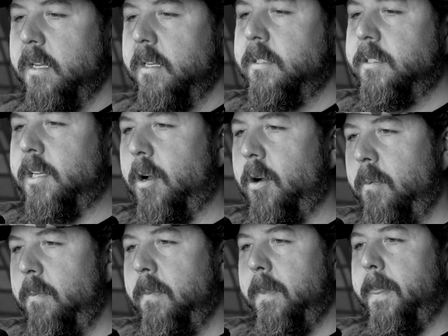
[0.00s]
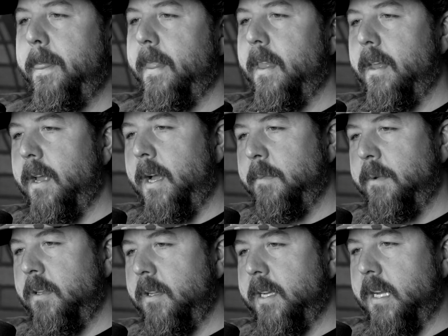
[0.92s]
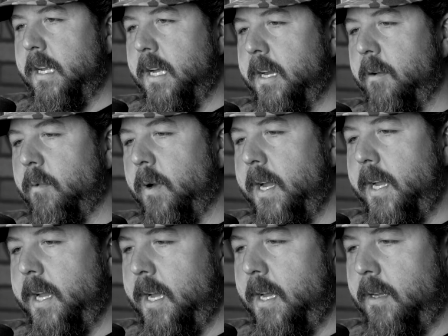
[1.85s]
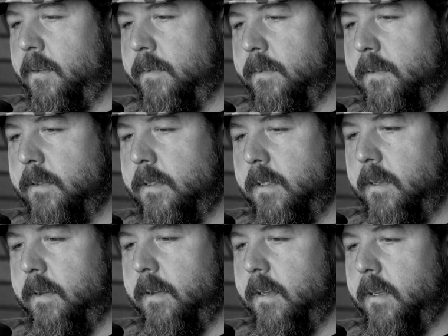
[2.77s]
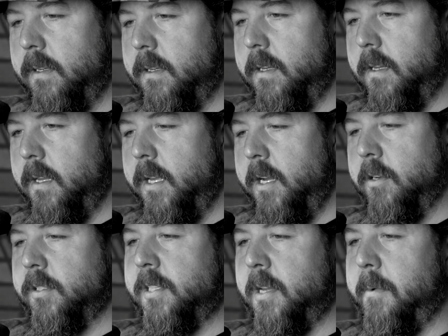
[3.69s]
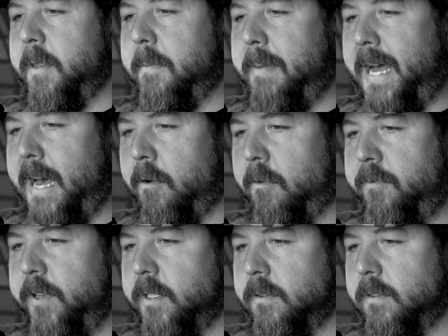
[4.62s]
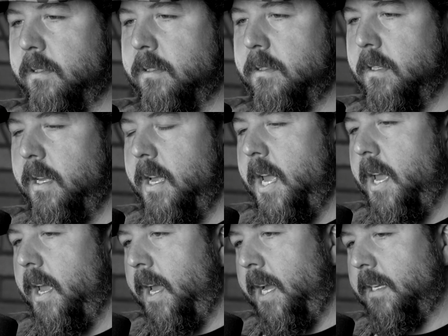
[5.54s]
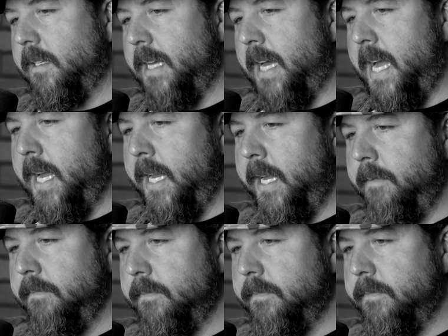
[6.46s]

So I'm clicking on it right now. Here's some of the battlefields: anxiety,